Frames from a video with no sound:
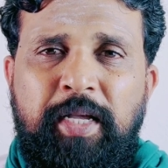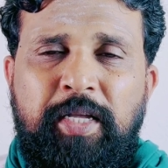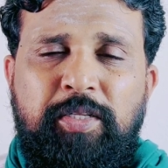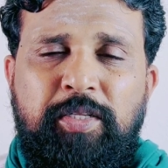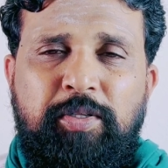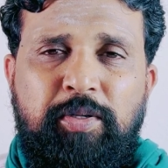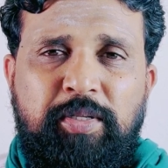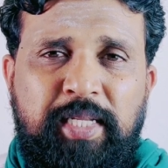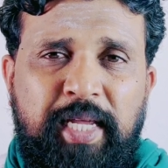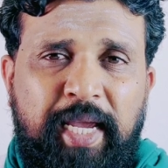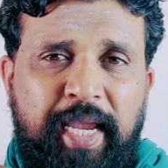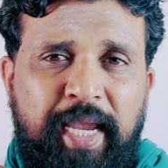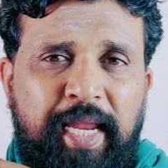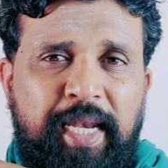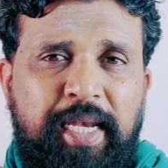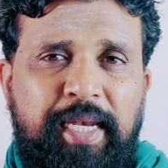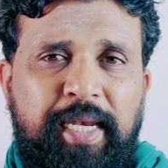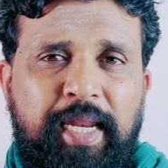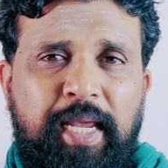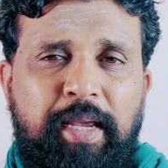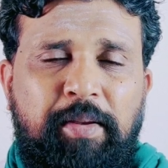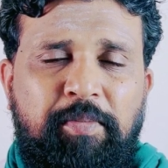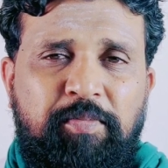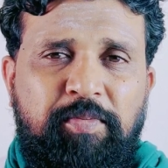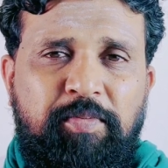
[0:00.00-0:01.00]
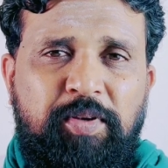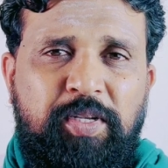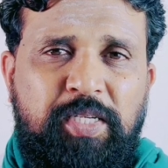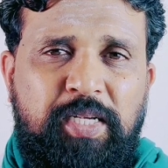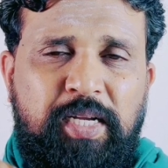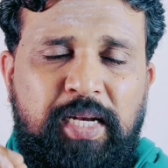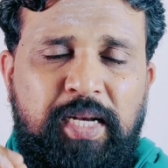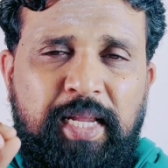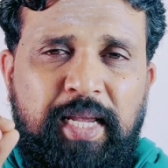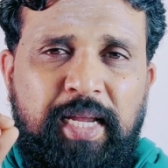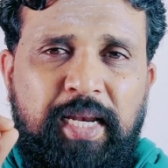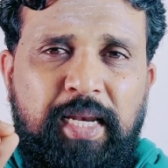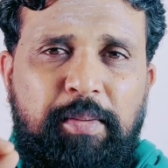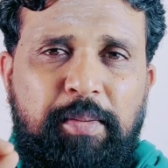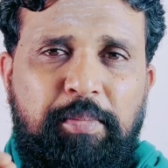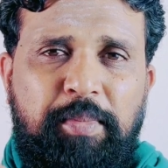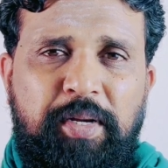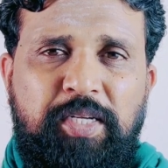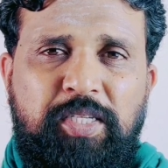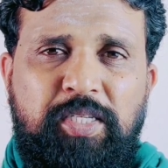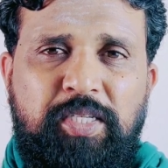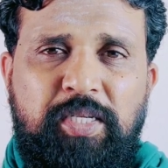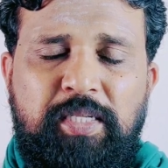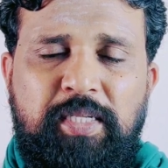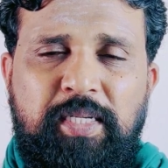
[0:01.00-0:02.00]
So, second name which clearly
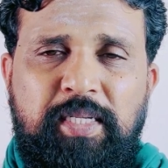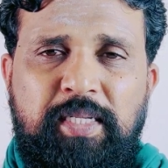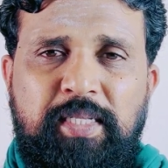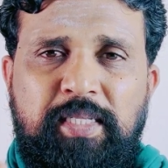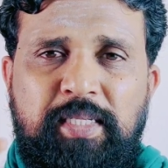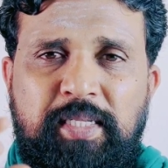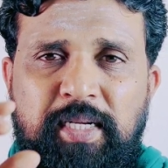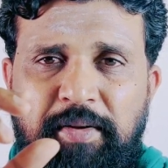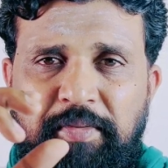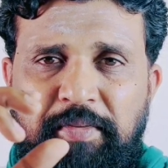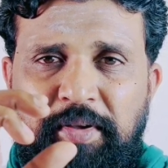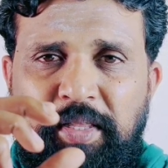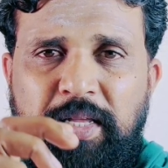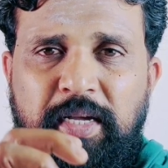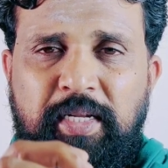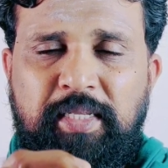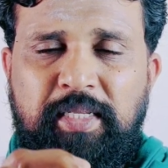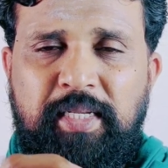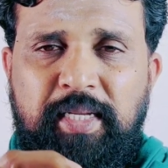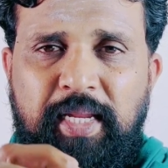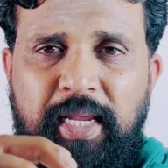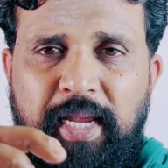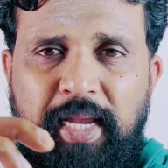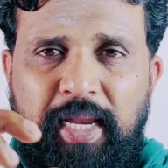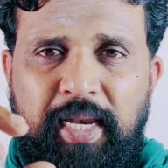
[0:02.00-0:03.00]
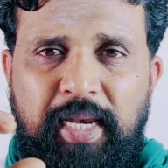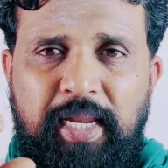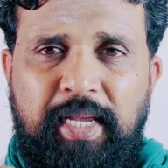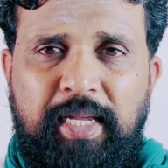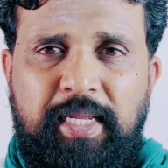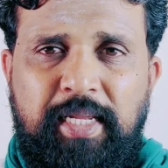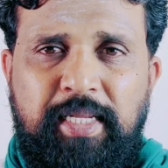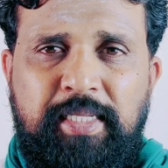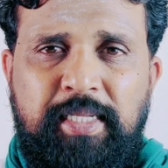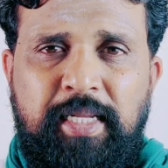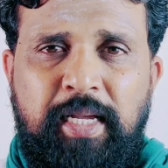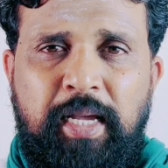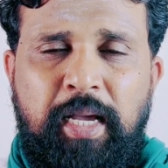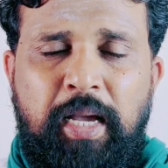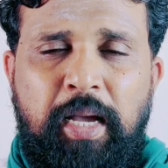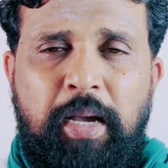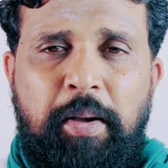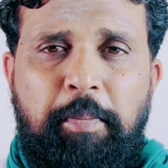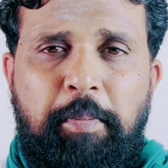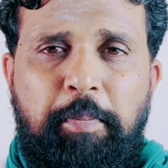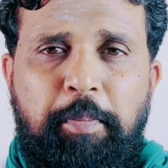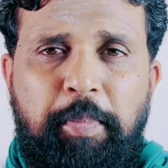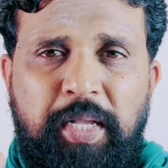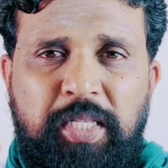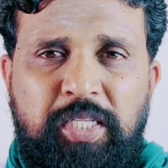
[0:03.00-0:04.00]
mentions it is Ravidasan alias
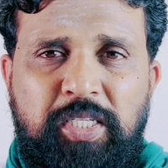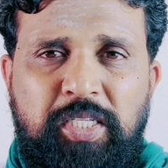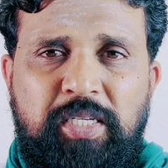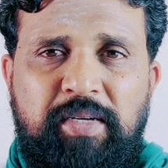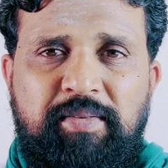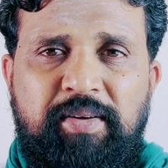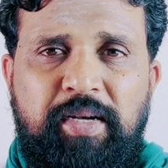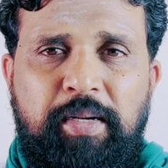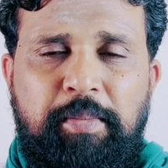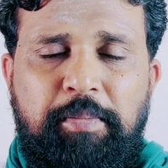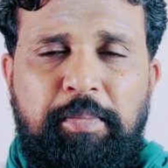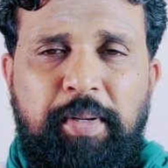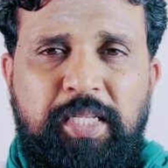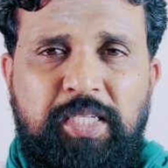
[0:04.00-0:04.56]
Panchavan.